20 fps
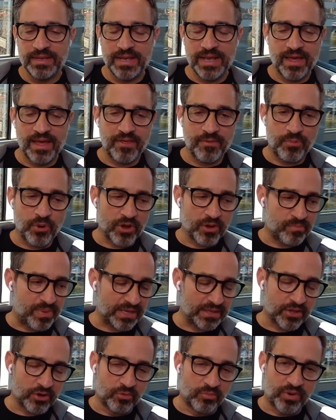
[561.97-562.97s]
Yeah, the book,
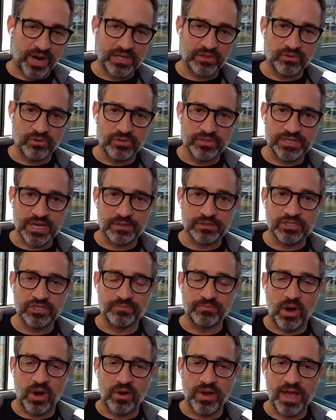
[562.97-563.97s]
Big Little Breakthroughs, How
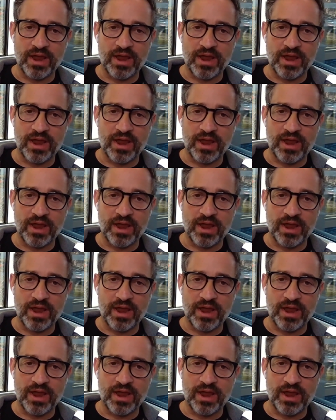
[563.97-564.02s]
Small